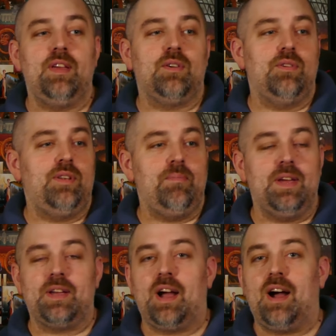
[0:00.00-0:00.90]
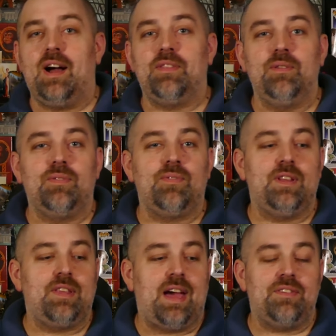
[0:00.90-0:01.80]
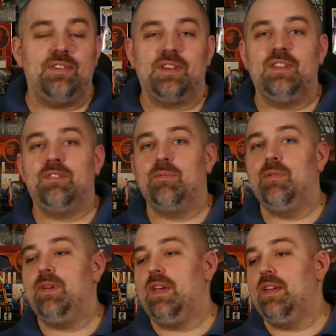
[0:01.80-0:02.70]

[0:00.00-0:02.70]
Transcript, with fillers: including Mia Goth, who's fantastic in this movie,